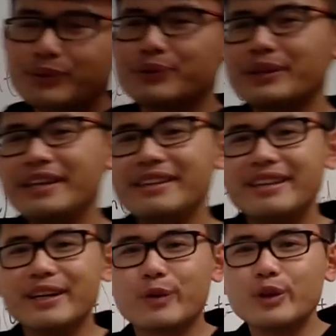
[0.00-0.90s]
do
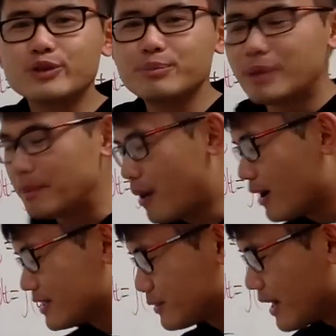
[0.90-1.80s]
integration by
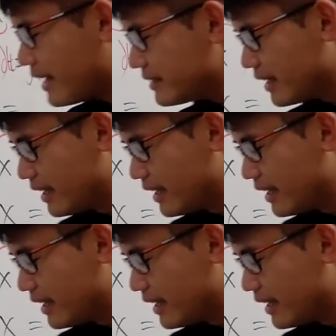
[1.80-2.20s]
parts, right?